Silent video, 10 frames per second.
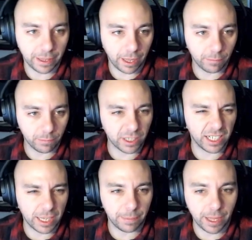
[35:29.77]
that. We're going
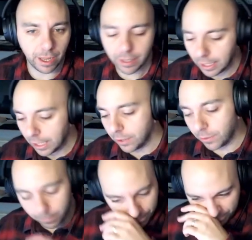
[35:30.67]
to keep that.
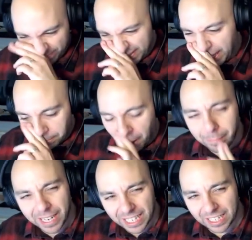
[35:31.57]
I might
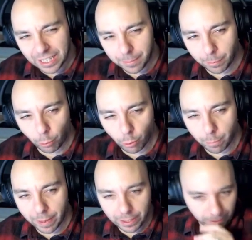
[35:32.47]
make it a little bit more
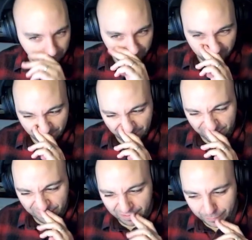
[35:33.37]
opaque.
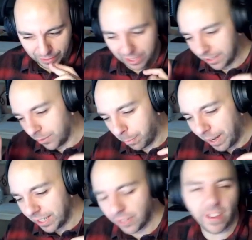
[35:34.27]
It's a
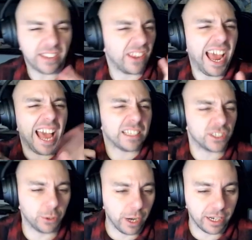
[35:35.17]
bit in your face. Ah,
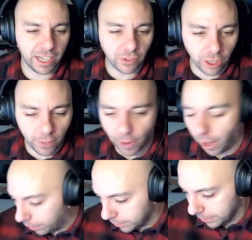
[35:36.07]
screw it. It's a love heart.